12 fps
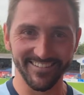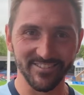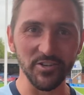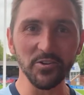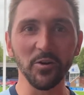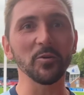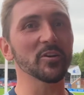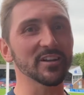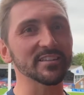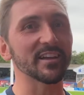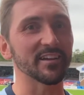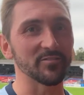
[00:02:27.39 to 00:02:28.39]
Do you know what you're going to
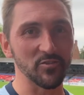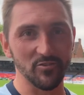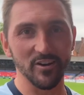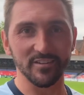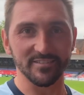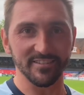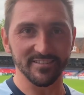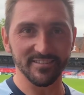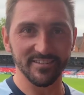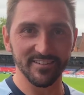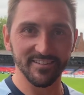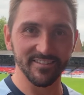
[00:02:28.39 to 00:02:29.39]
say? Have you rehearsed this?
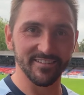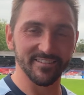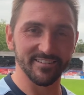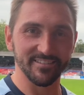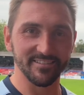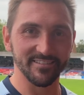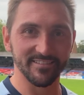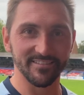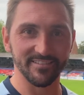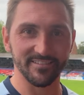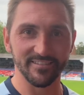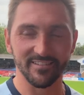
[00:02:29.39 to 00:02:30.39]
Not a clue.